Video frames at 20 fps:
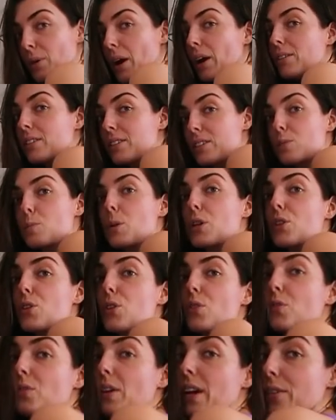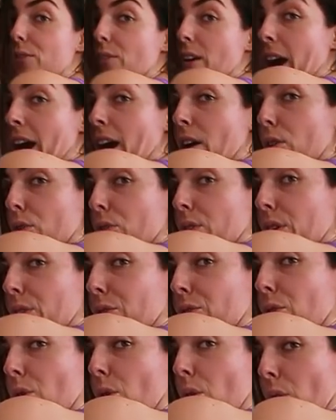well, this is my new favourite
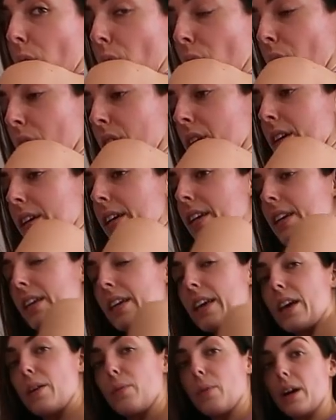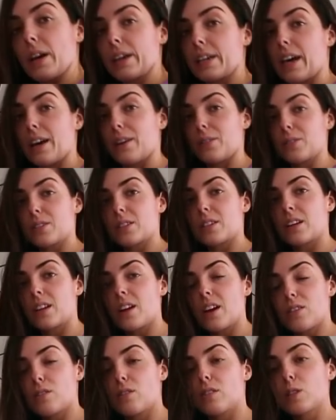outfit for HIIT workouts, and
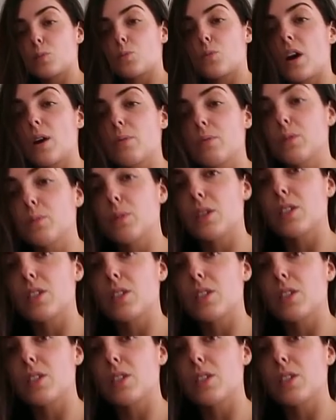I thought this bra wouldn't